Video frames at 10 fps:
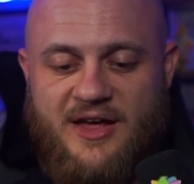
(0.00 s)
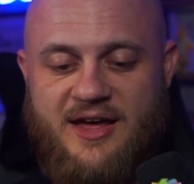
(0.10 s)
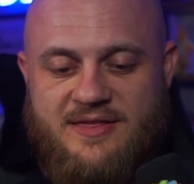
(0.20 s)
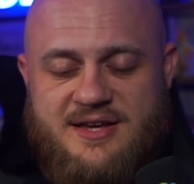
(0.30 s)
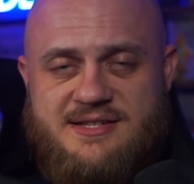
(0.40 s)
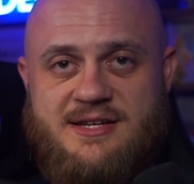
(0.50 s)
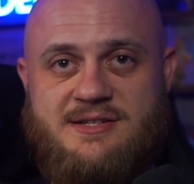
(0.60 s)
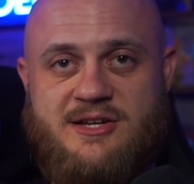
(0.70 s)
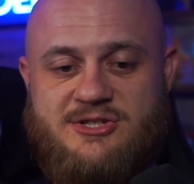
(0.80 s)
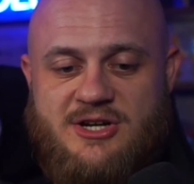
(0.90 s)
In this,
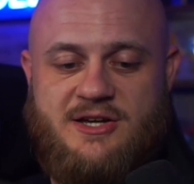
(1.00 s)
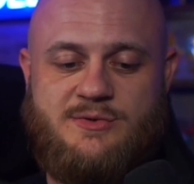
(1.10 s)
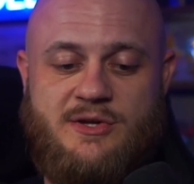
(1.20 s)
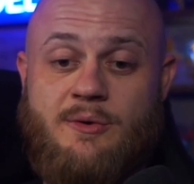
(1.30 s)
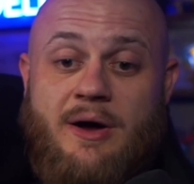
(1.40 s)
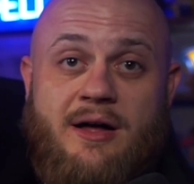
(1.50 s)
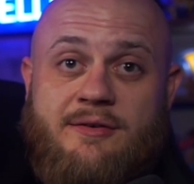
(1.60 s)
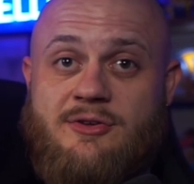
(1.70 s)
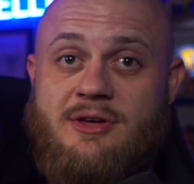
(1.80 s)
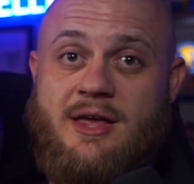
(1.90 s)
it shines really well
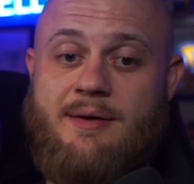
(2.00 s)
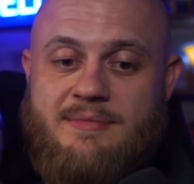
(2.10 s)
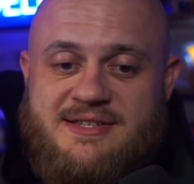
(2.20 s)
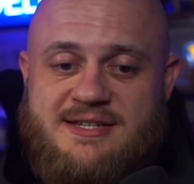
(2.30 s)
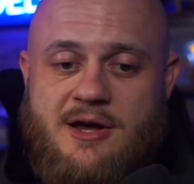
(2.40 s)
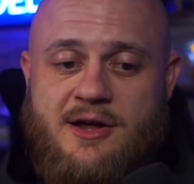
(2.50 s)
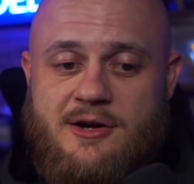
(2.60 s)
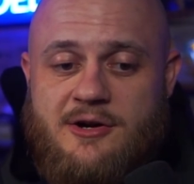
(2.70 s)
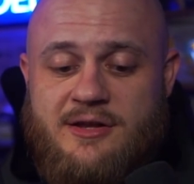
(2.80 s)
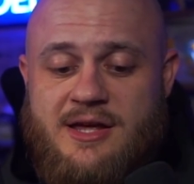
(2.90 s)
if you can get Misty on it
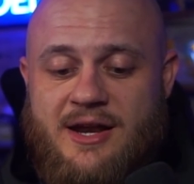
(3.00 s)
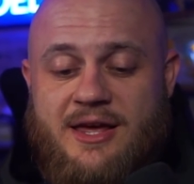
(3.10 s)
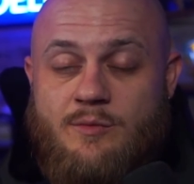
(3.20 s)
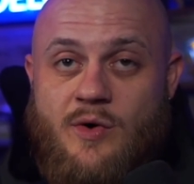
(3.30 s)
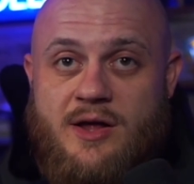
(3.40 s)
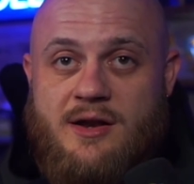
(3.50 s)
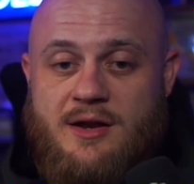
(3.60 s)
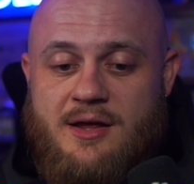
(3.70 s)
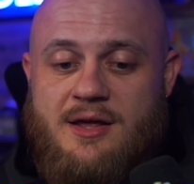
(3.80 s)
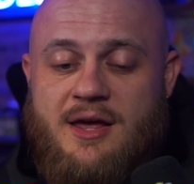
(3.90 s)
early, and it can
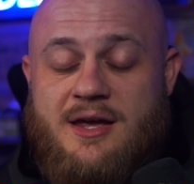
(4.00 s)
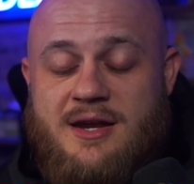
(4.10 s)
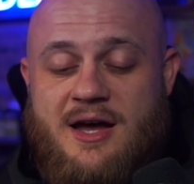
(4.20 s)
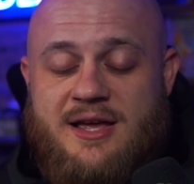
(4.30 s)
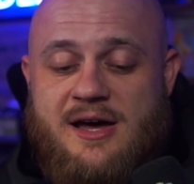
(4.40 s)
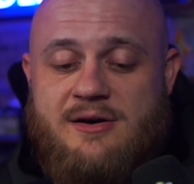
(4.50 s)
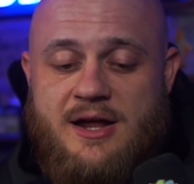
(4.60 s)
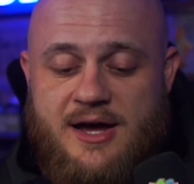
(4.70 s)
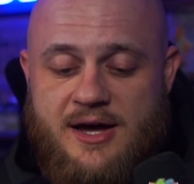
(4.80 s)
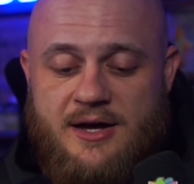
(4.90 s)
knock
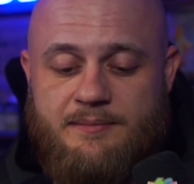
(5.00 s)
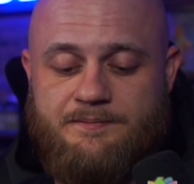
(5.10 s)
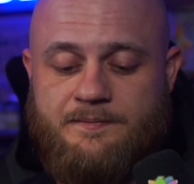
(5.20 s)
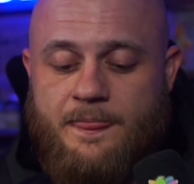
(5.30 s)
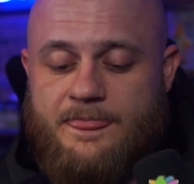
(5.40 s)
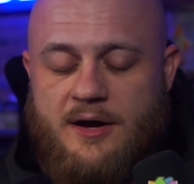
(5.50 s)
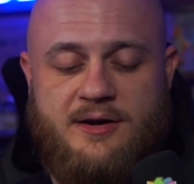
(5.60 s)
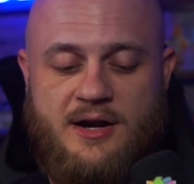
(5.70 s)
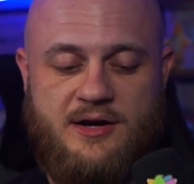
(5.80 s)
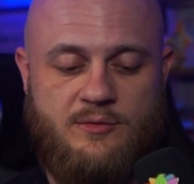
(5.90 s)
out
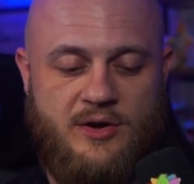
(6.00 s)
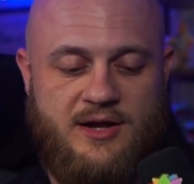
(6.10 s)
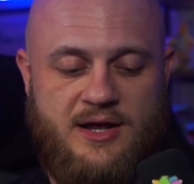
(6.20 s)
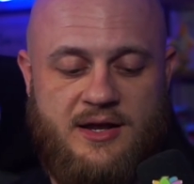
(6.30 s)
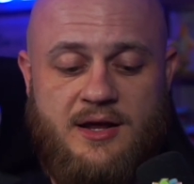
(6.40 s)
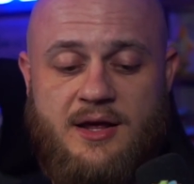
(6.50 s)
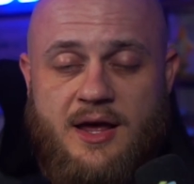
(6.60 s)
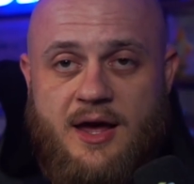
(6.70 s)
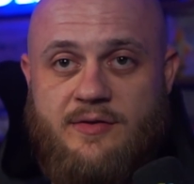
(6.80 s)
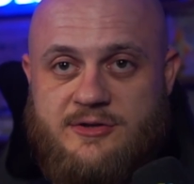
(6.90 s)
Arcanine in one hit
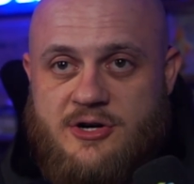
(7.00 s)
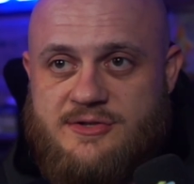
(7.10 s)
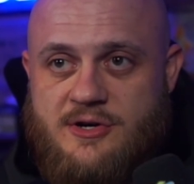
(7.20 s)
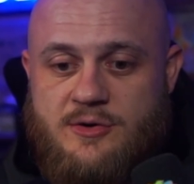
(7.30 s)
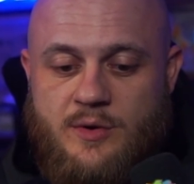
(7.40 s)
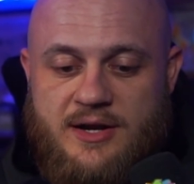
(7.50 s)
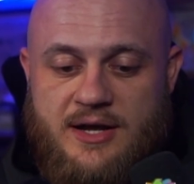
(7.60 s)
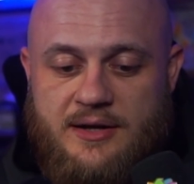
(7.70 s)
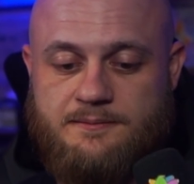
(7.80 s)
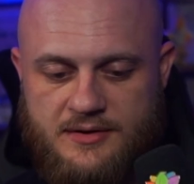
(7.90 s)
and the Charizard in one
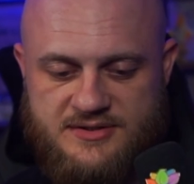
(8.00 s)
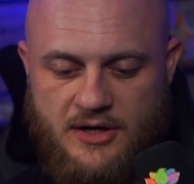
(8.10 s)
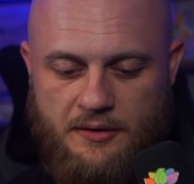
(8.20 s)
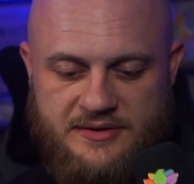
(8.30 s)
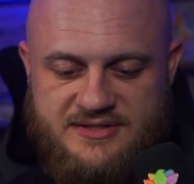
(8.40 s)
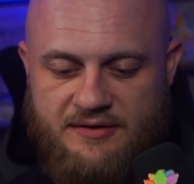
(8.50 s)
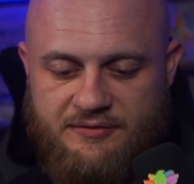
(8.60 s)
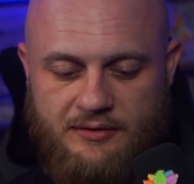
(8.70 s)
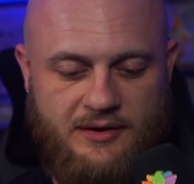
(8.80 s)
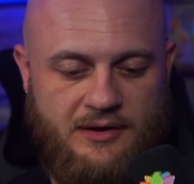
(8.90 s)
hit. So it's
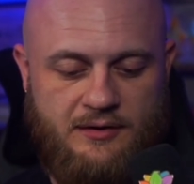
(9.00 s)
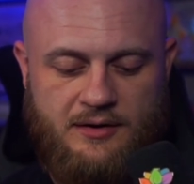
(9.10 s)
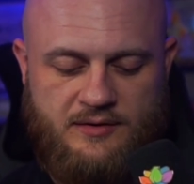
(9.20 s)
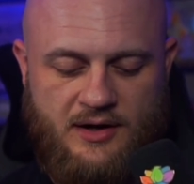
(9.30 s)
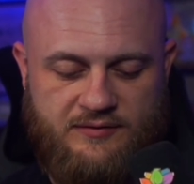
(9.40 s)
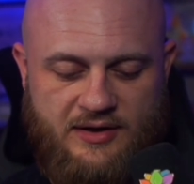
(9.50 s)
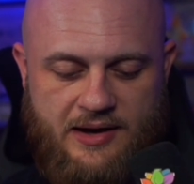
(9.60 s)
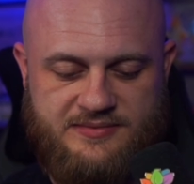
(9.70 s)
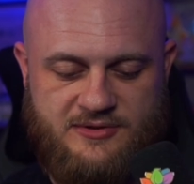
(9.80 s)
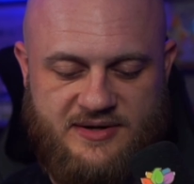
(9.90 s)
definitely kind of the
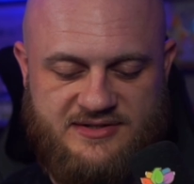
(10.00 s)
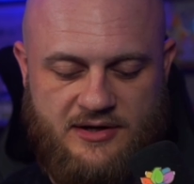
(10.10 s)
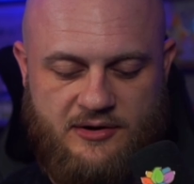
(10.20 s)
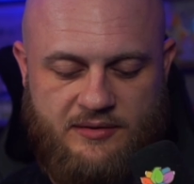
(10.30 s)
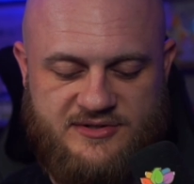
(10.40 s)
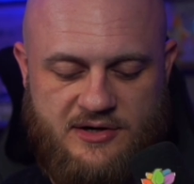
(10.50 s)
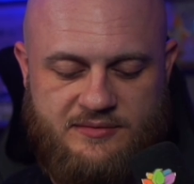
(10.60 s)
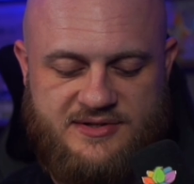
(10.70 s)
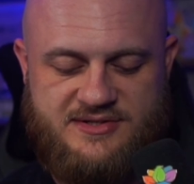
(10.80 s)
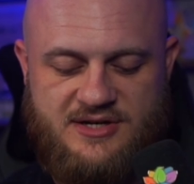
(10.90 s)
absolute best thing. Okay, we're starting
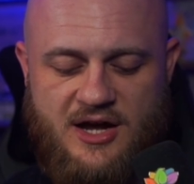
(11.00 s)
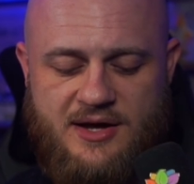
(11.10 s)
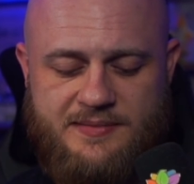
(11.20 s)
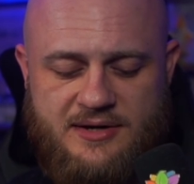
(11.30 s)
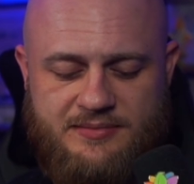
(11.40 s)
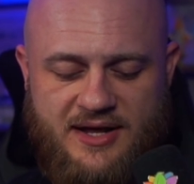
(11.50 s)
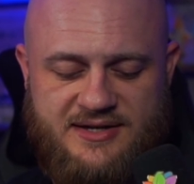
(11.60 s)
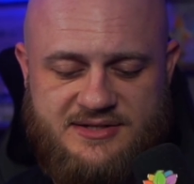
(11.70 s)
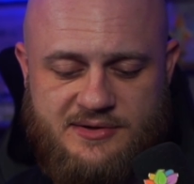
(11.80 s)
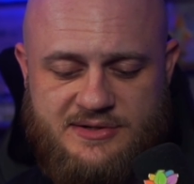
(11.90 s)
with Snom and a
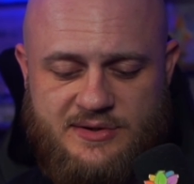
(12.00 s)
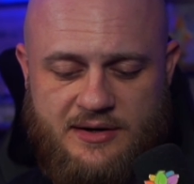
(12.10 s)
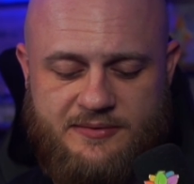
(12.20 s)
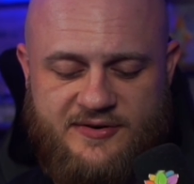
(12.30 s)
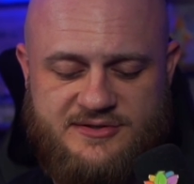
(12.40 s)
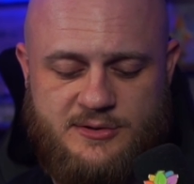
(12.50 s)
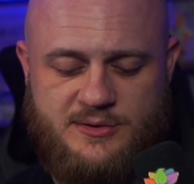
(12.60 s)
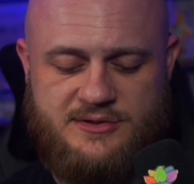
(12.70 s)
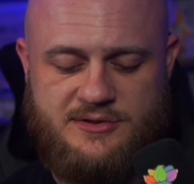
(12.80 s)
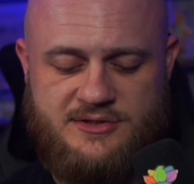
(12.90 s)
Blastoise. We got a Professor's
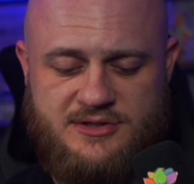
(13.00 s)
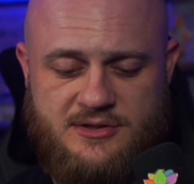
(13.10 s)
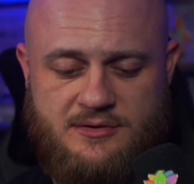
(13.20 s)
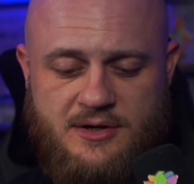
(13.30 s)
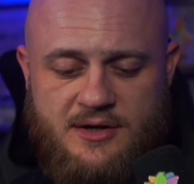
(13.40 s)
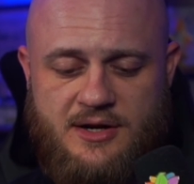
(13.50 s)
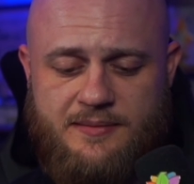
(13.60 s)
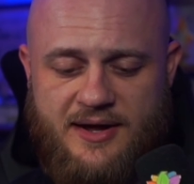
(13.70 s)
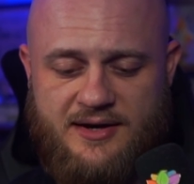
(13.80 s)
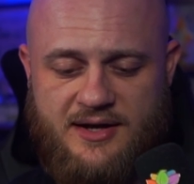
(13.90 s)
Research too. Not a
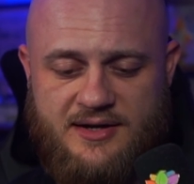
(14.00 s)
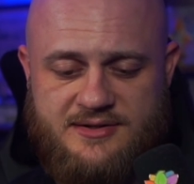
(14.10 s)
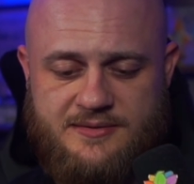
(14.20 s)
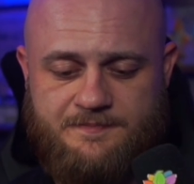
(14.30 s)
bad hand.